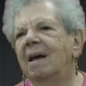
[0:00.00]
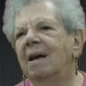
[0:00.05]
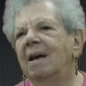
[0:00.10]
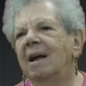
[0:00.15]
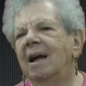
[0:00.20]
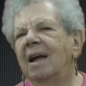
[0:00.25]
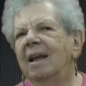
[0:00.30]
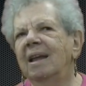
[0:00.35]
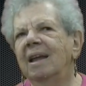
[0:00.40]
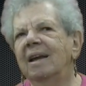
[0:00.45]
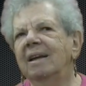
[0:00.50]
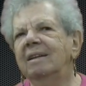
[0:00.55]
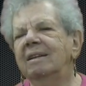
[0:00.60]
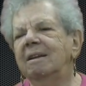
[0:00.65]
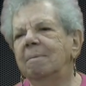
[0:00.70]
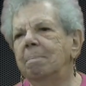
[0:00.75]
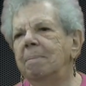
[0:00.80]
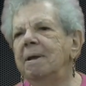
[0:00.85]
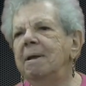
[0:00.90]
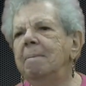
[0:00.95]
I liked
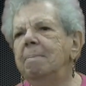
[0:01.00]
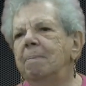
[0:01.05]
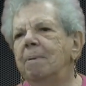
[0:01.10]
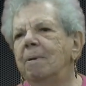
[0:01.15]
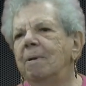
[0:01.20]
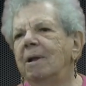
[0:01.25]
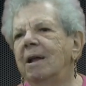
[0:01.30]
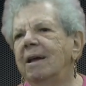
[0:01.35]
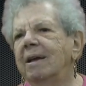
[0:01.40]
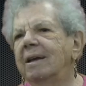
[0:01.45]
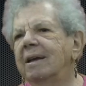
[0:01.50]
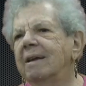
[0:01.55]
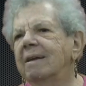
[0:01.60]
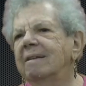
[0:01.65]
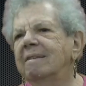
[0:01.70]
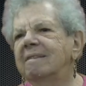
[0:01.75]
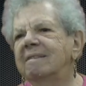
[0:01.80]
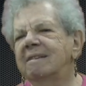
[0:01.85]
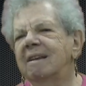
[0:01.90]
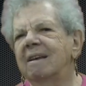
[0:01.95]
the people, I
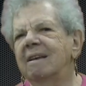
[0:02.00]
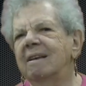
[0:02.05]
guess.